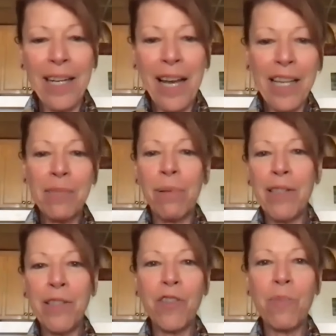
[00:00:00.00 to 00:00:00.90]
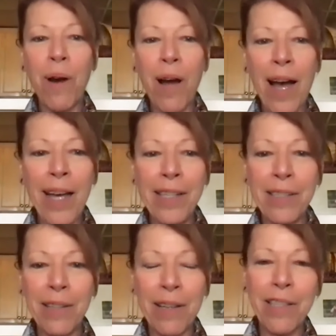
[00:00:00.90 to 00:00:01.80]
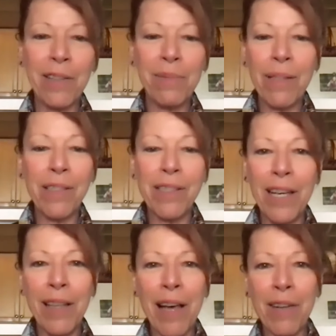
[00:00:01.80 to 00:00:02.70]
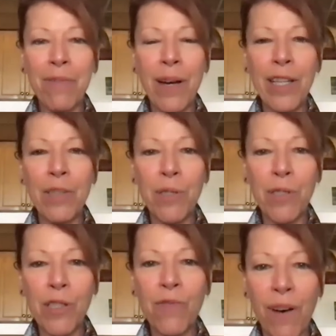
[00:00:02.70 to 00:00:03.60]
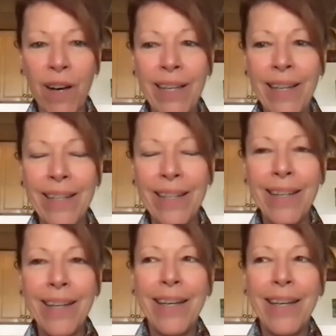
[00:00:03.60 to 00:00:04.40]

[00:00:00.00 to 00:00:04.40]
I get a nice pleasant surprise and been seeing a lot of friends, which is fun.